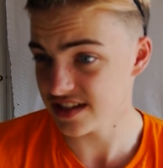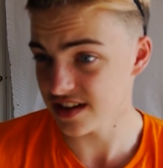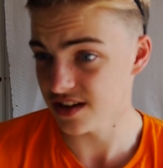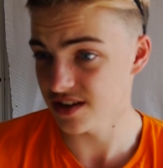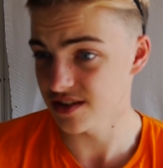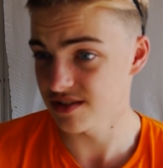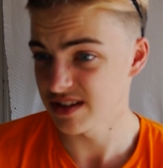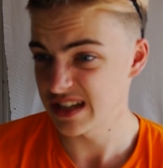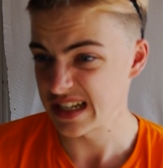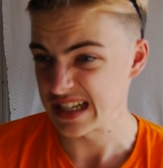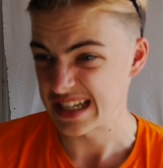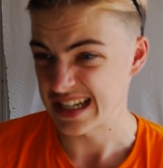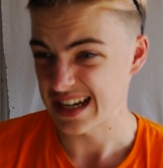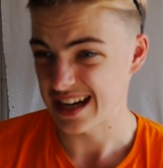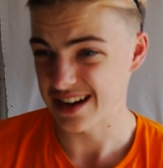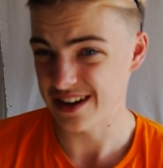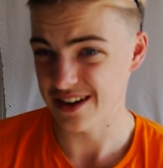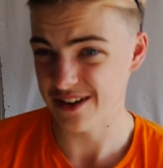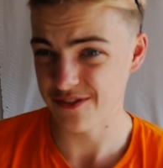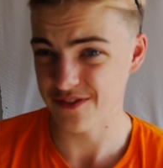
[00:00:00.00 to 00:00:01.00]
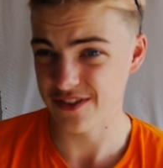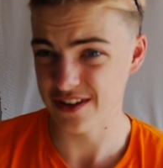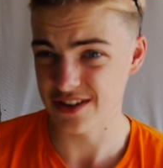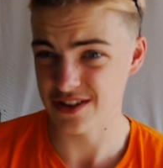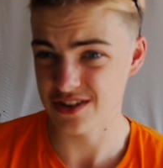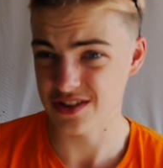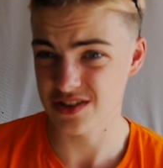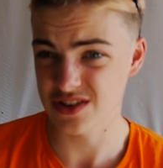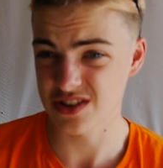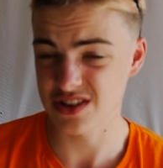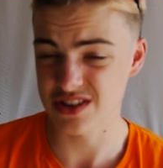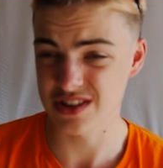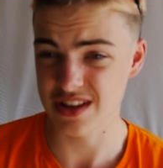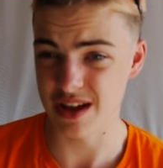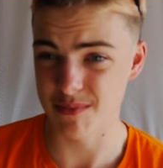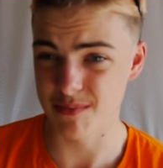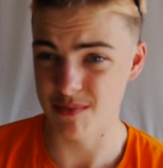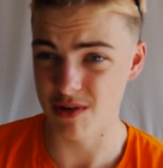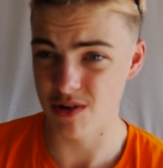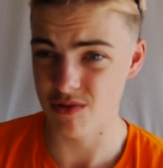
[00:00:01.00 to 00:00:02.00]
so I don't think
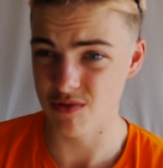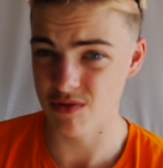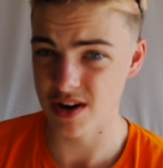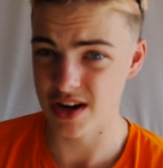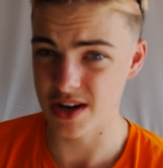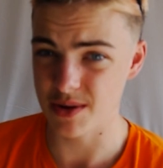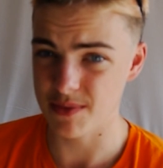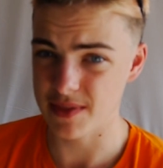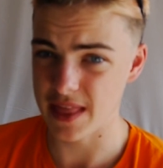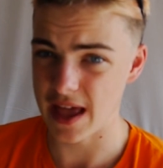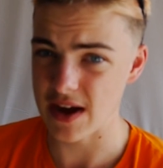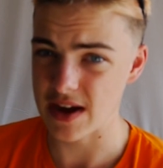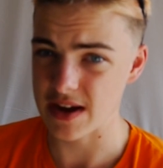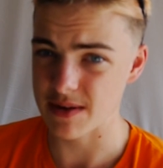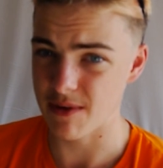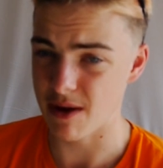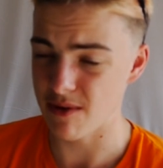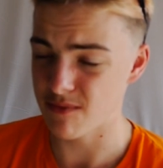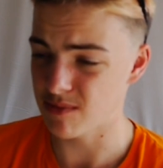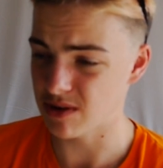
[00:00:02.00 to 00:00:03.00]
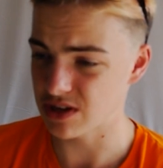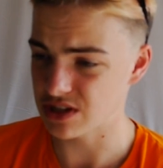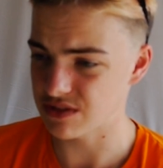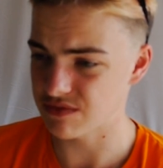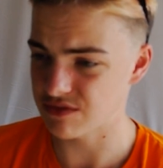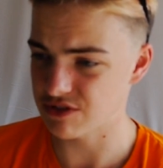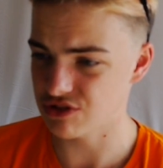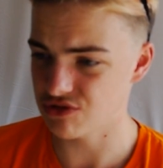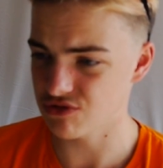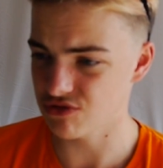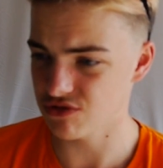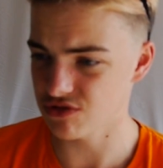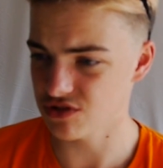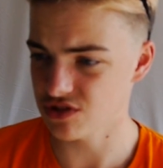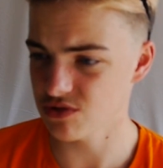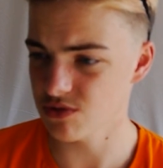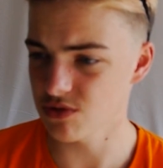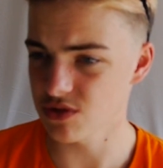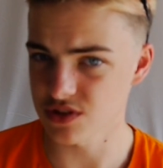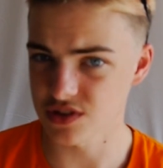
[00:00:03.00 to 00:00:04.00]
Denmark really, without him, have much of a strong
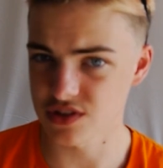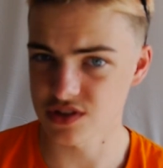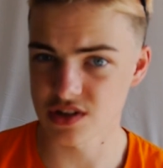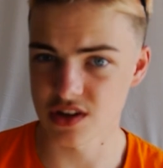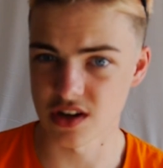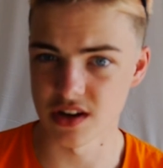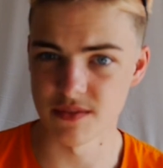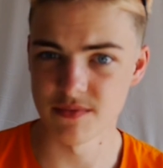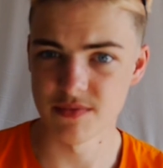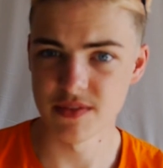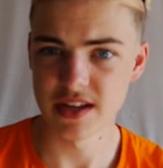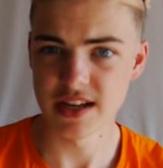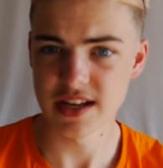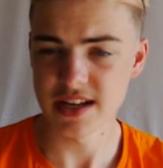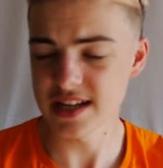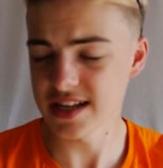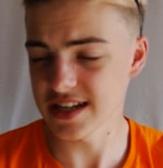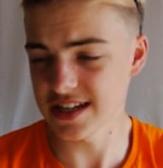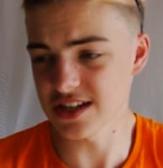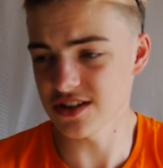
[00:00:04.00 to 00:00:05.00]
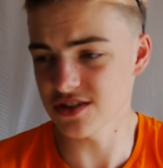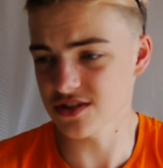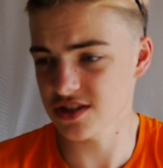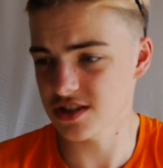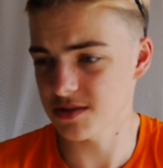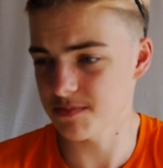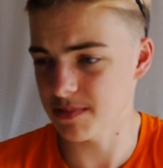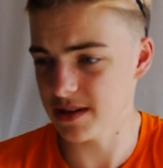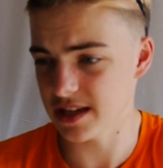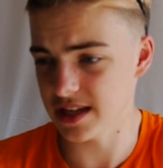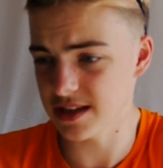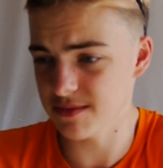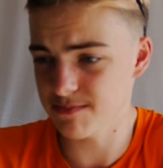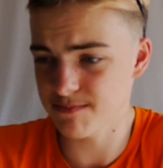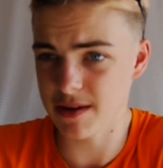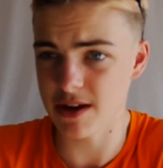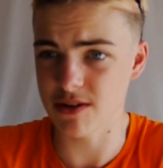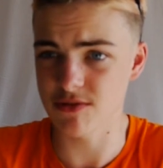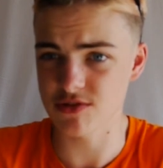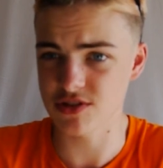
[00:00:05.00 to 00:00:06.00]
squad. So it looks to be
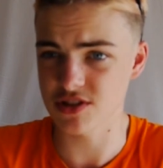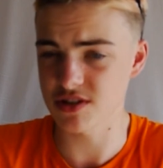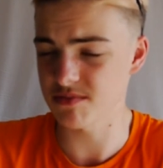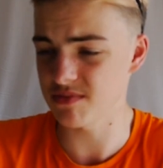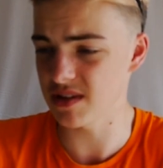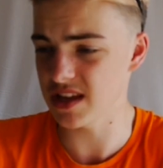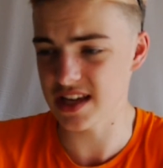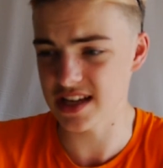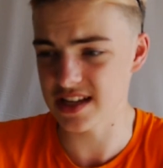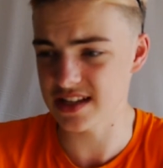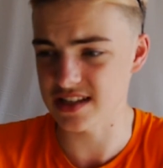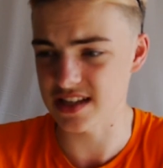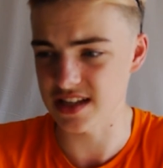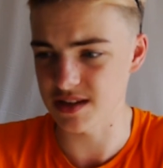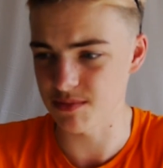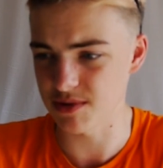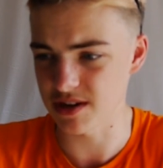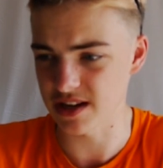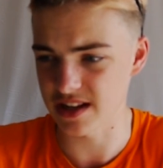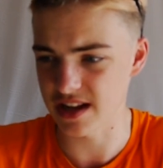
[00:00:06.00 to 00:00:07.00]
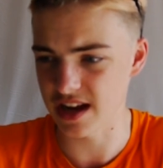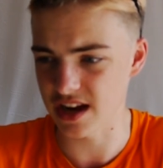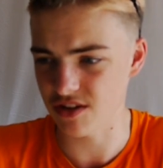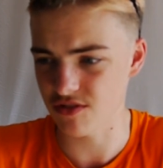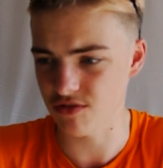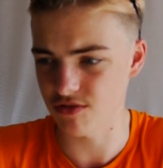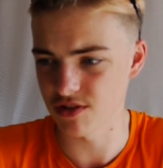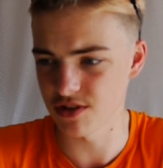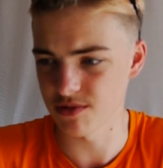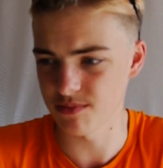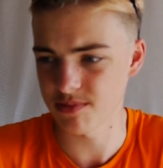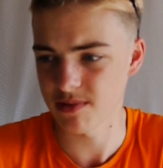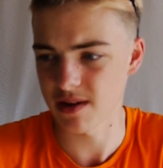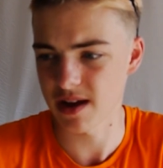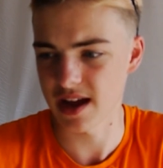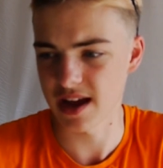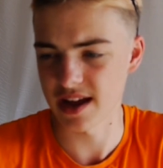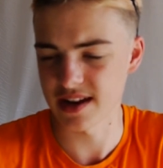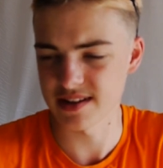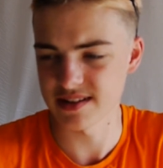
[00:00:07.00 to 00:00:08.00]
Belgium easily winning that group,
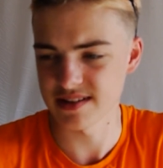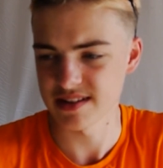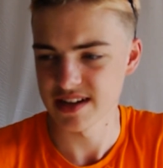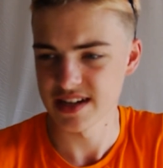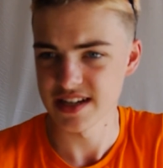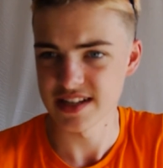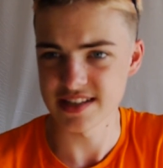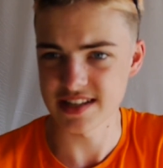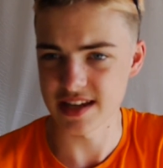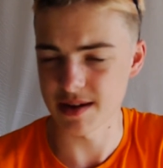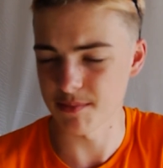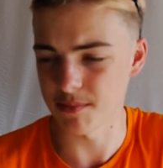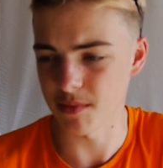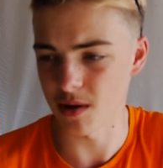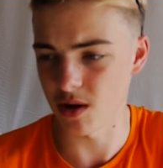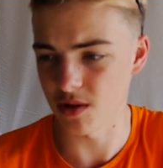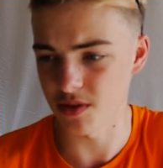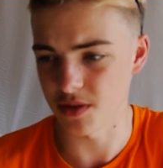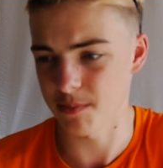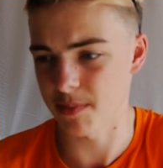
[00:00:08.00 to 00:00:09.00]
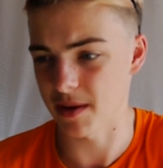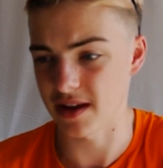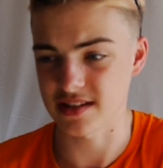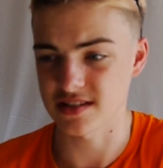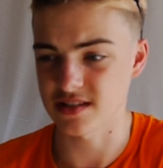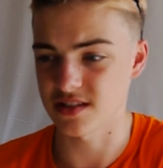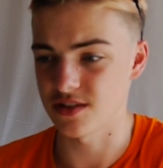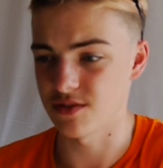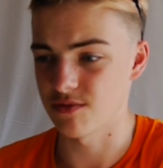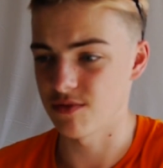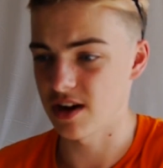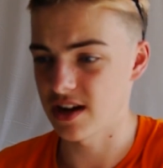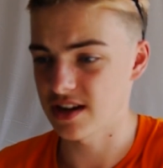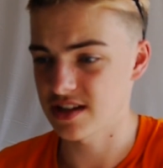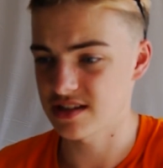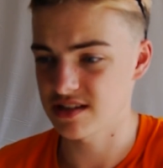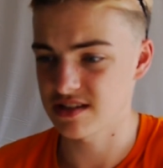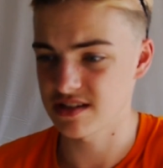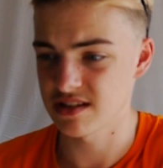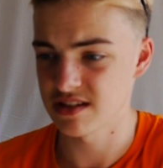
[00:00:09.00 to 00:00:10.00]
and Denmark the best of the
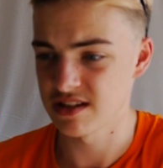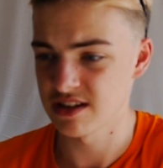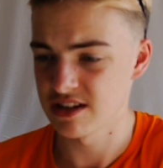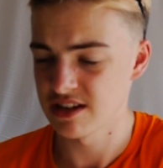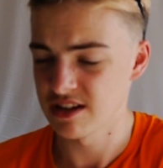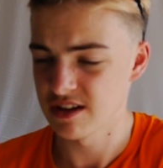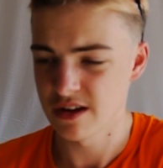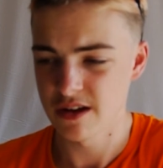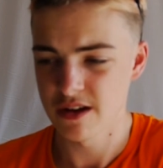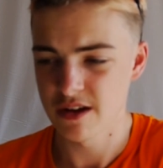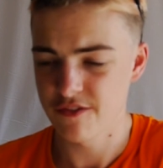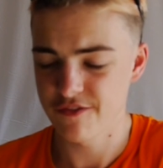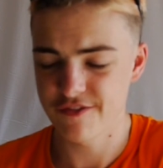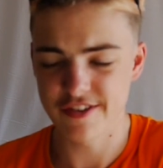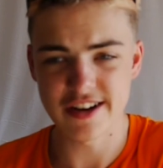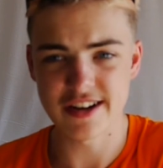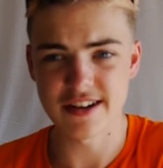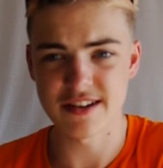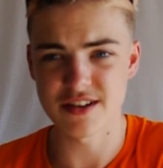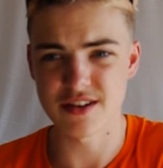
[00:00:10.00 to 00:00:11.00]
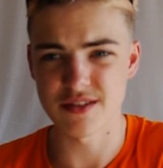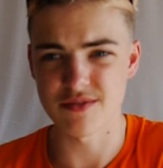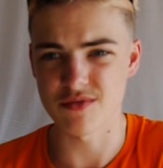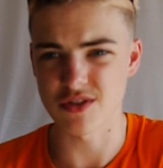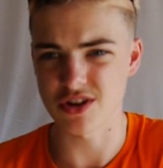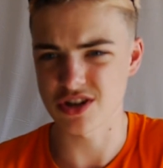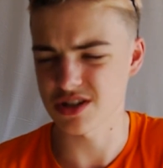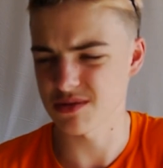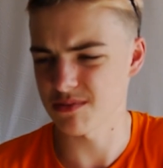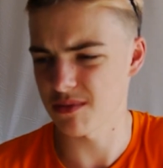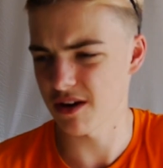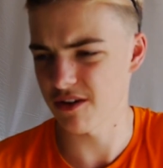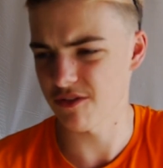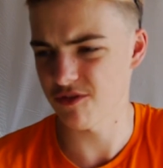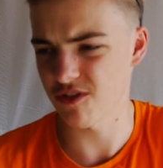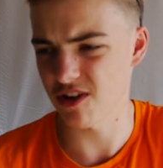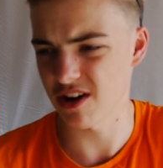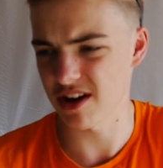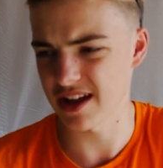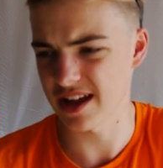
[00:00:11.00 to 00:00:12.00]
rest. Finland and Russia
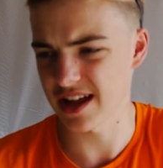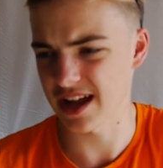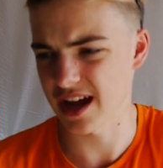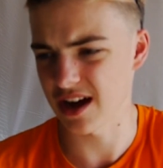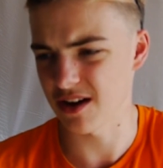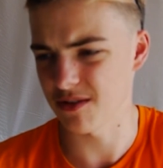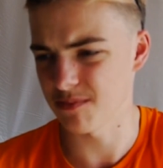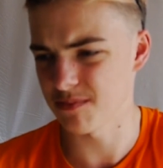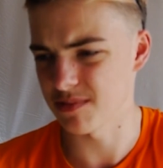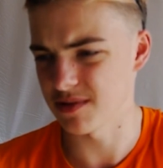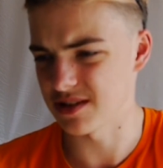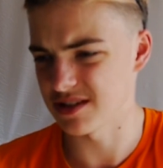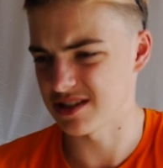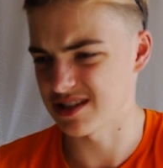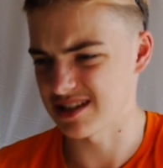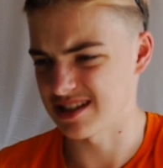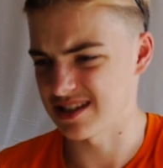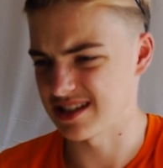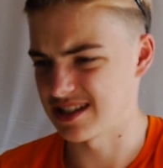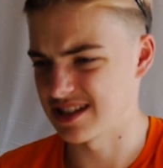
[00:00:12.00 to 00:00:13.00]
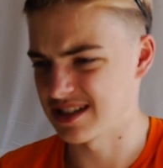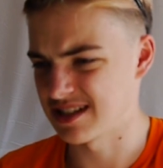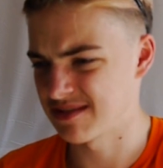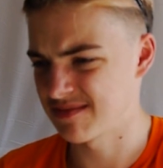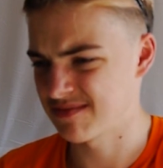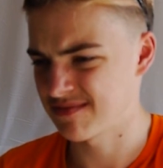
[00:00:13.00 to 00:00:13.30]
might fight it out, but uh,